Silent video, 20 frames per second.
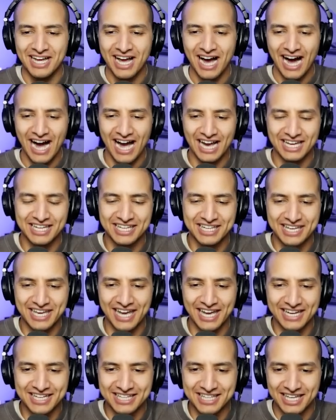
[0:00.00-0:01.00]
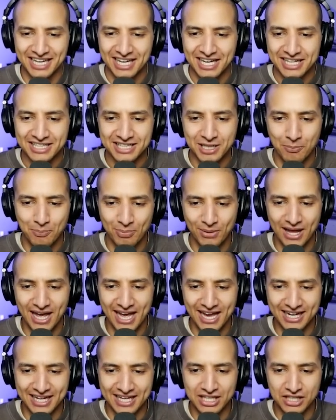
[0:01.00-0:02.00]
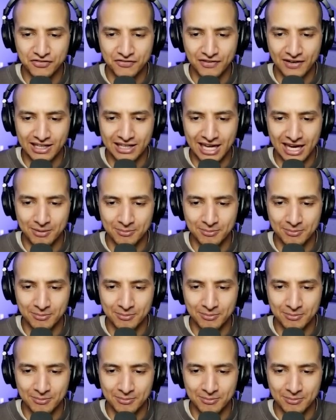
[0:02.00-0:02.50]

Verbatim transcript: I kicked the plank and it fell on